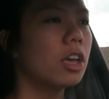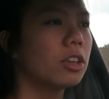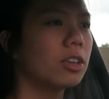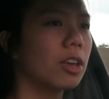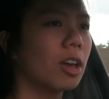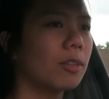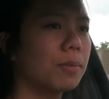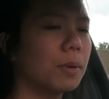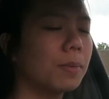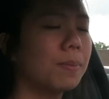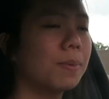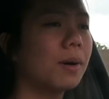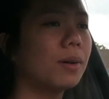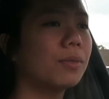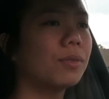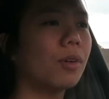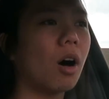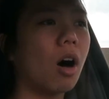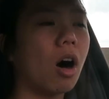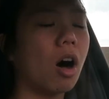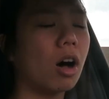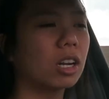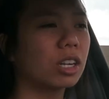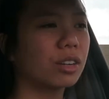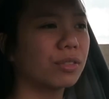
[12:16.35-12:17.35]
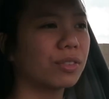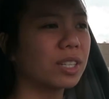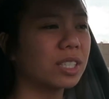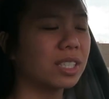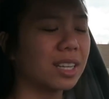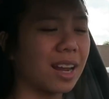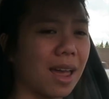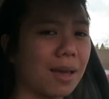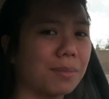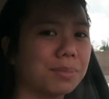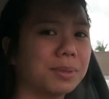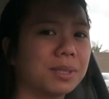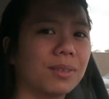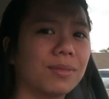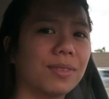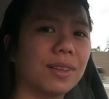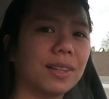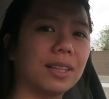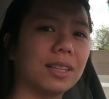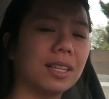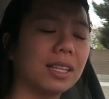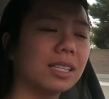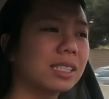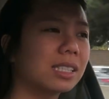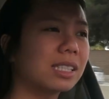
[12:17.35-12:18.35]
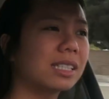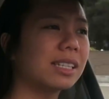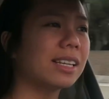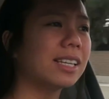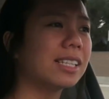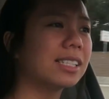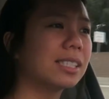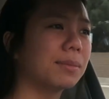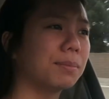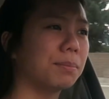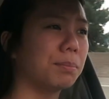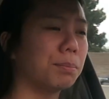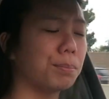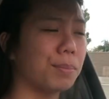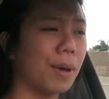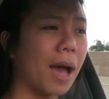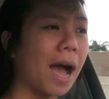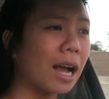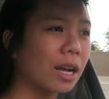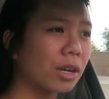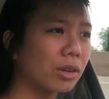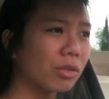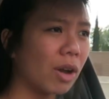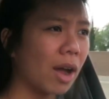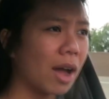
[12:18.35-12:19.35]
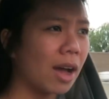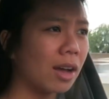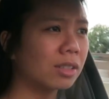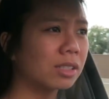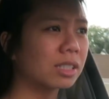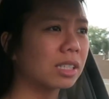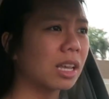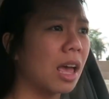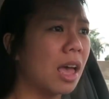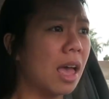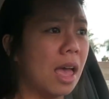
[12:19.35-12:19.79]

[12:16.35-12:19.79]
You have people of all different types of ethnicities, backgrounds,